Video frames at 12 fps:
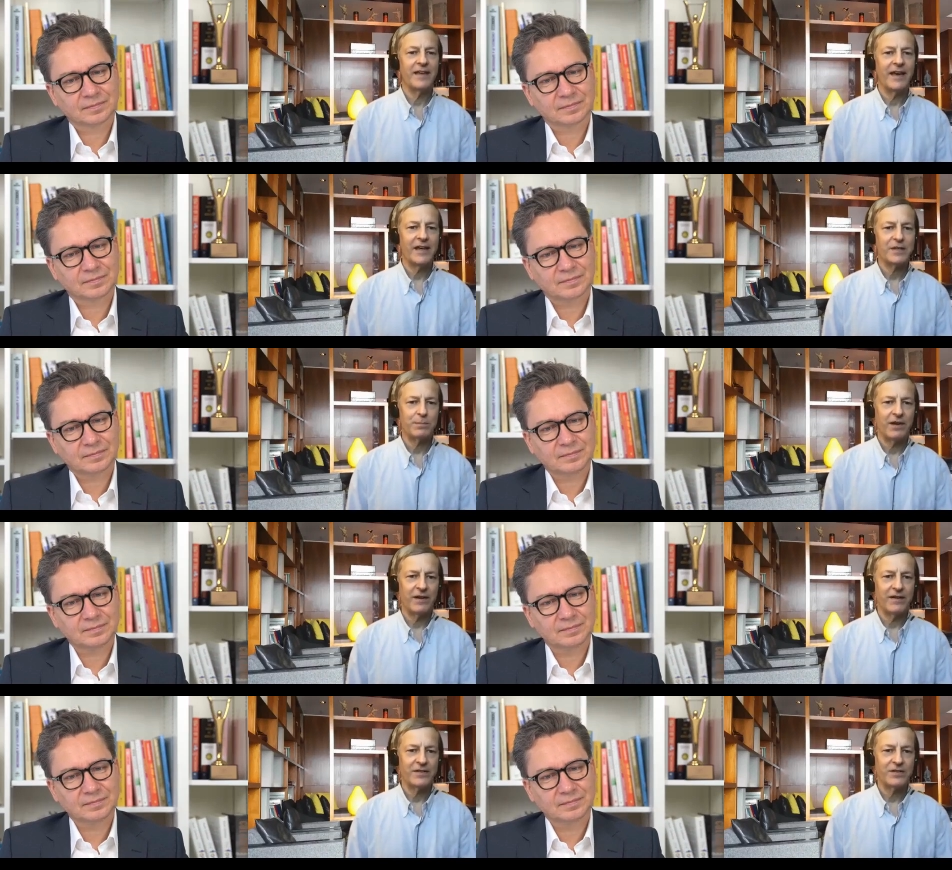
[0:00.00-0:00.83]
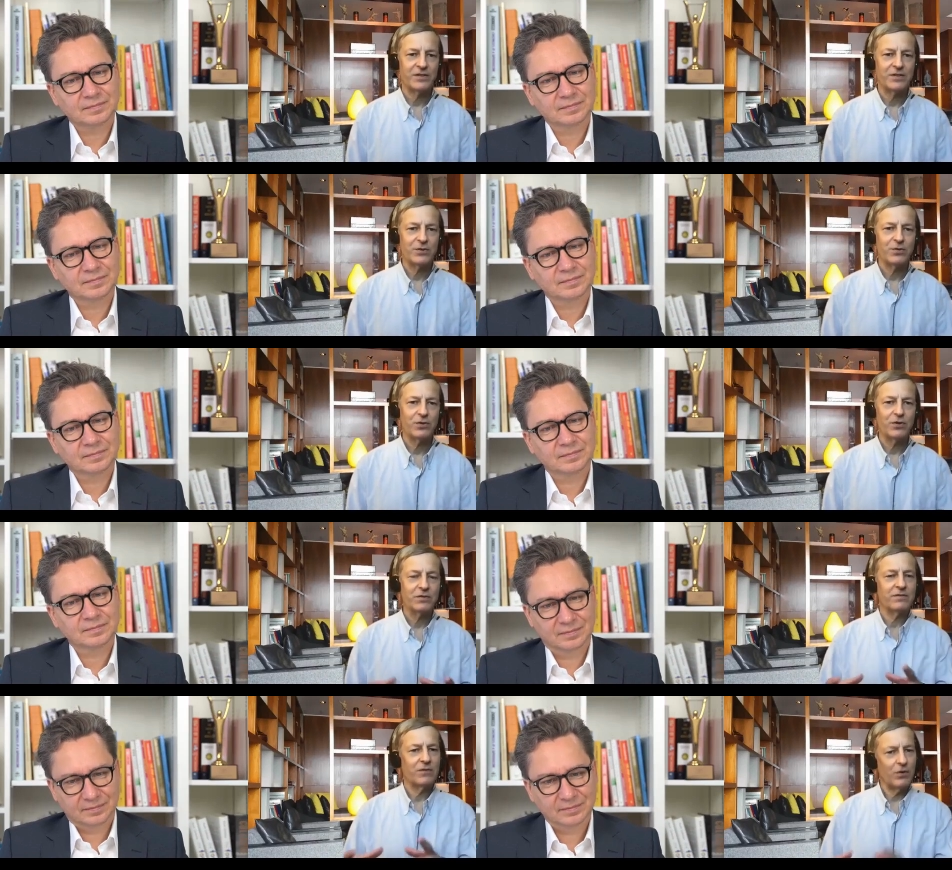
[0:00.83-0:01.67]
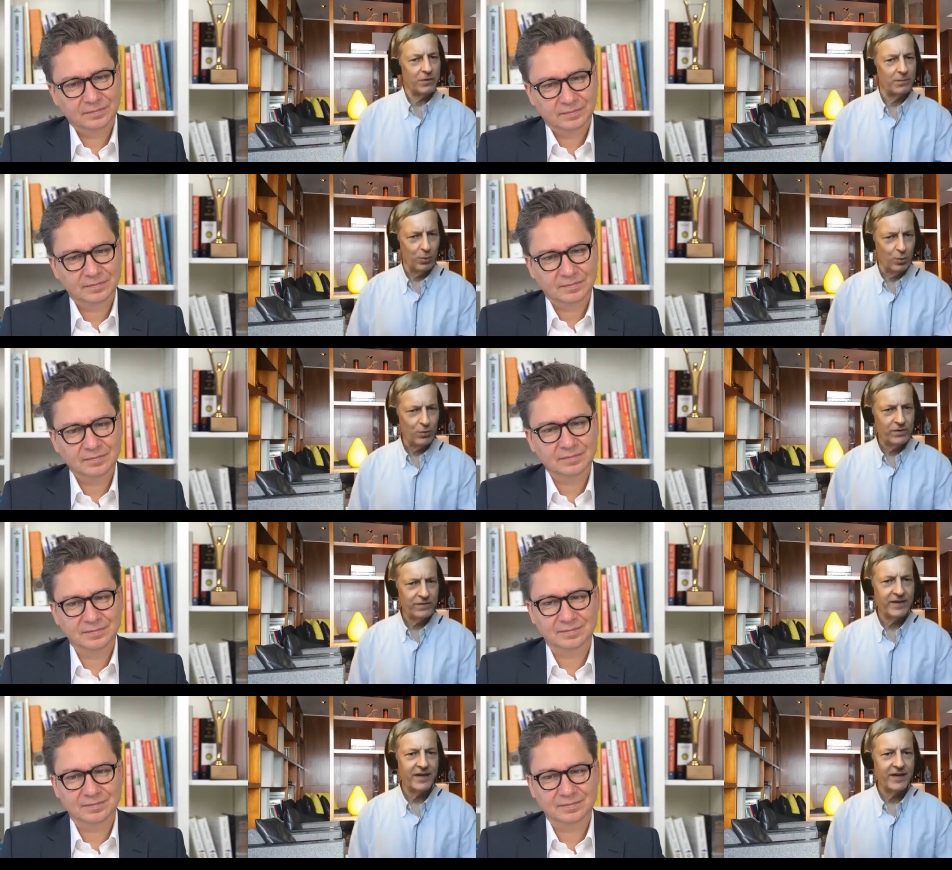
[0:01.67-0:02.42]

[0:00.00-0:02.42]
Speaker 1: XPrize, because you're on the board of the